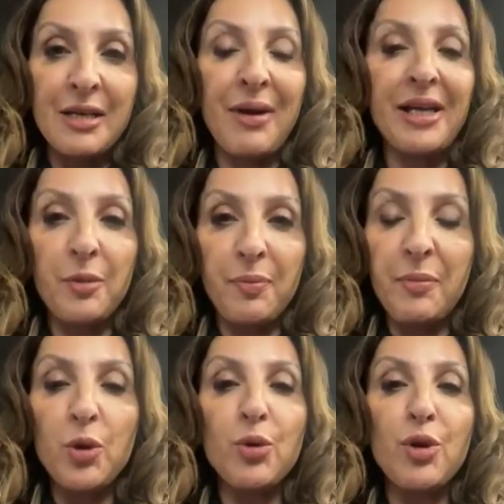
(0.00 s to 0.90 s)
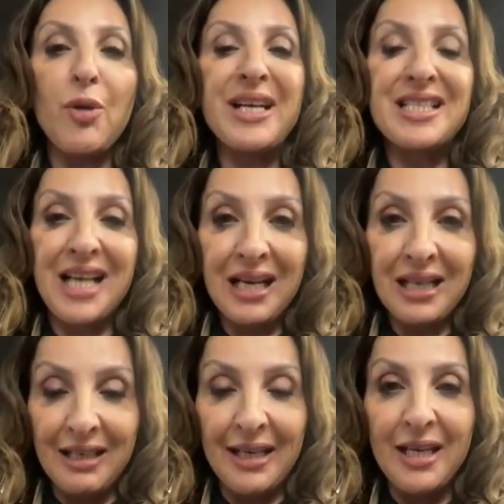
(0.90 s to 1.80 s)
the Iranian people, who know
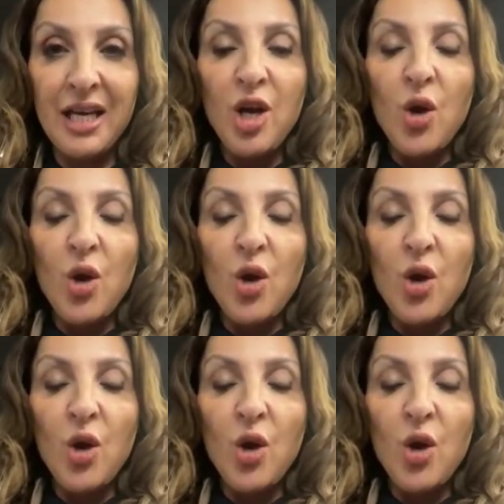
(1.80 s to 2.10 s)
exactly